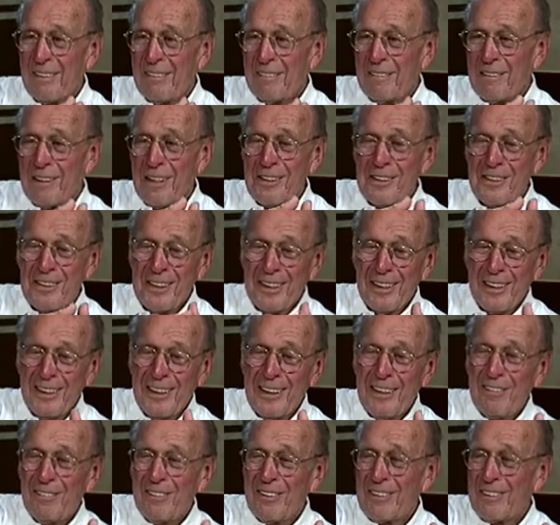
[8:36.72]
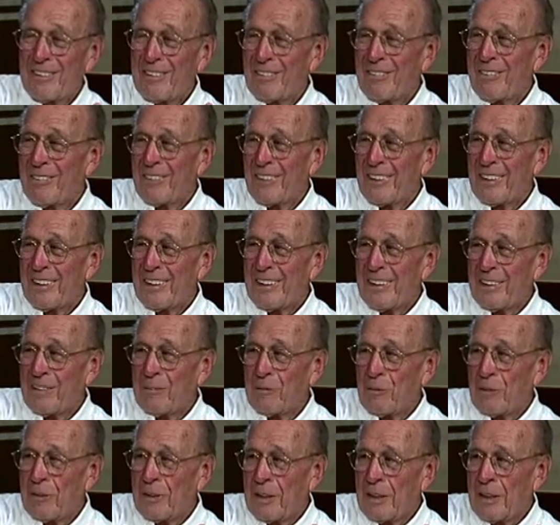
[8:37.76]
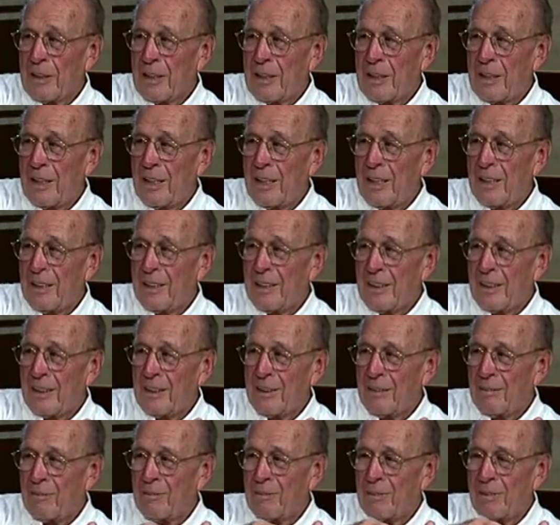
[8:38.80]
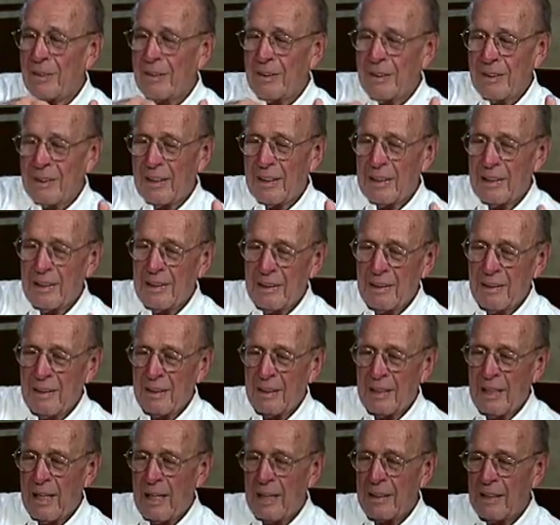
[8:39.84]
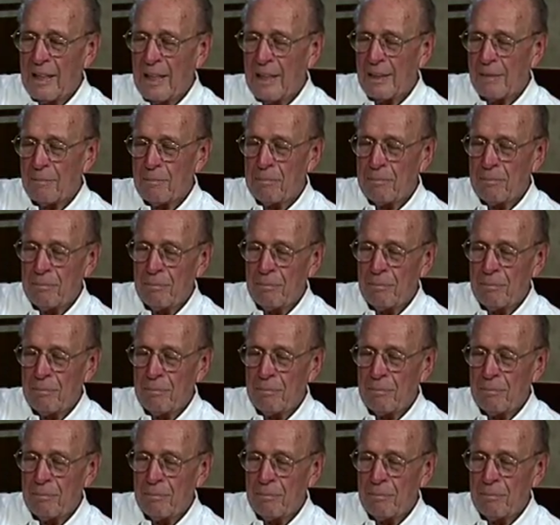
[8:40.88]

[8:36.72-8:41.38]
rusty lever in the heart, and it had like a